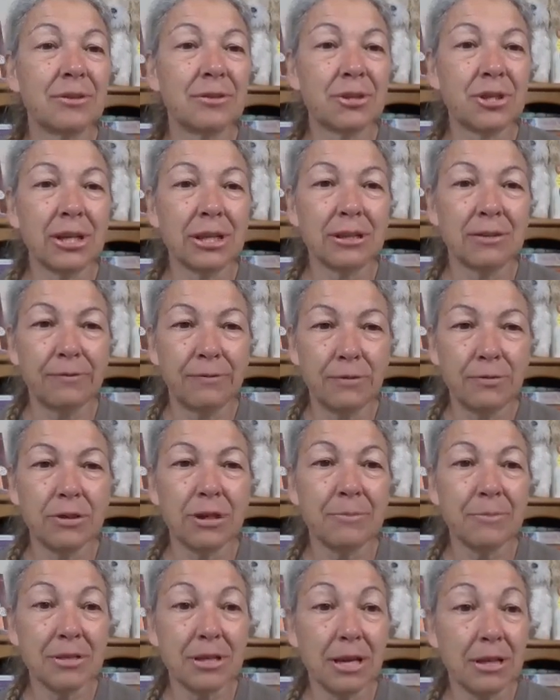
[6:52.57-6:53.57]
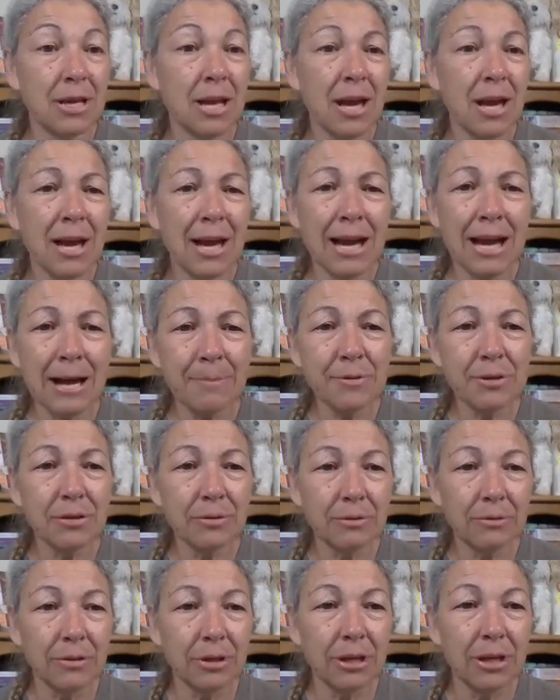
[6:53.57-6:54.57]
They're checked a few times a day. Yeah,
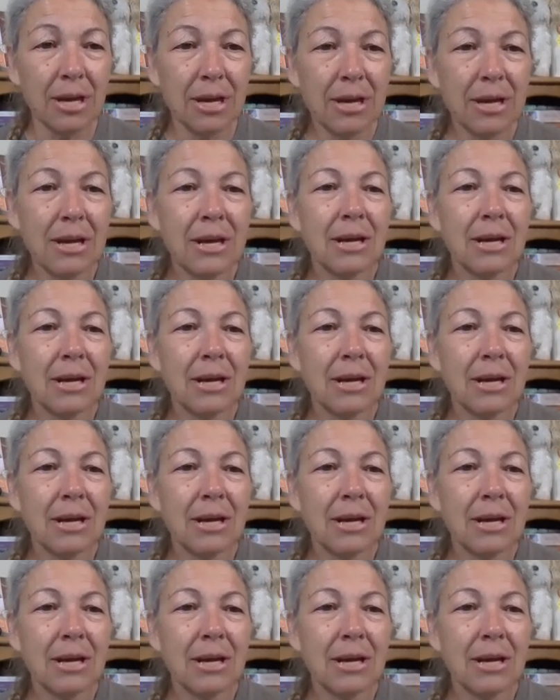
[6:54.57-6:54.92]
absolutely.